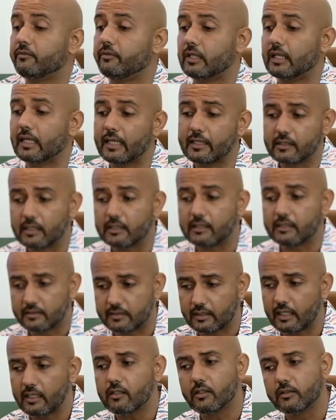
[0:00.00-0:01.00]
you like the
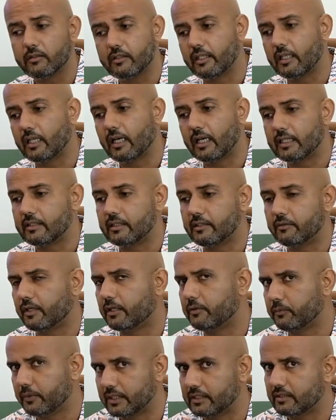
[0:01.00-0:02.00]
design of the
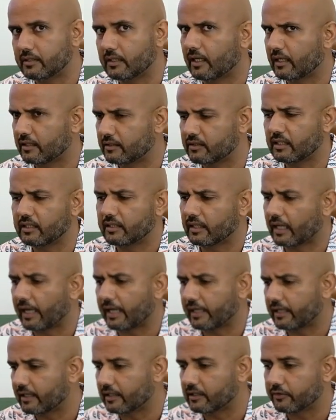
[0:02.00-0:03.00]
Ativa, which actually I
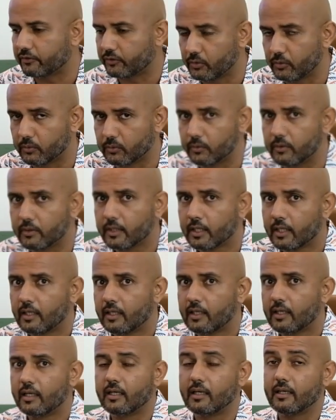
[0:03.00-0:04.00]
kind of do,
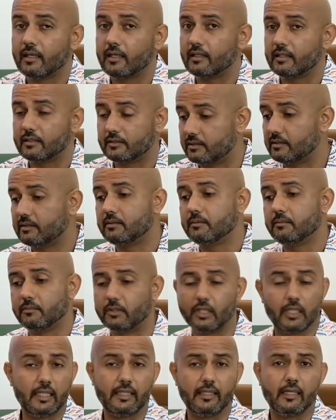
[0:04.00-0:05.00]
it's
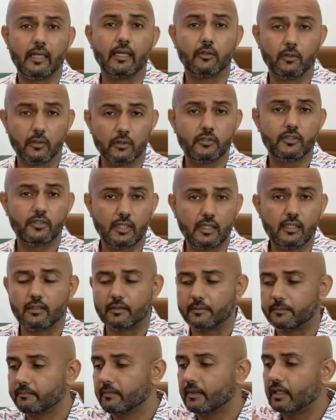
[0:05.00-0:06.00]
really a good steal
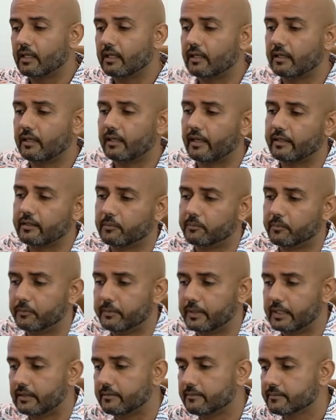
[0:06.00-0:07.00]
at the
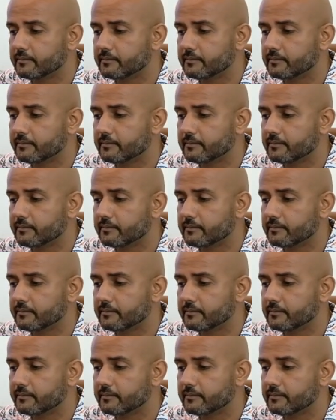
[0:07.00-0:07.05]
moment.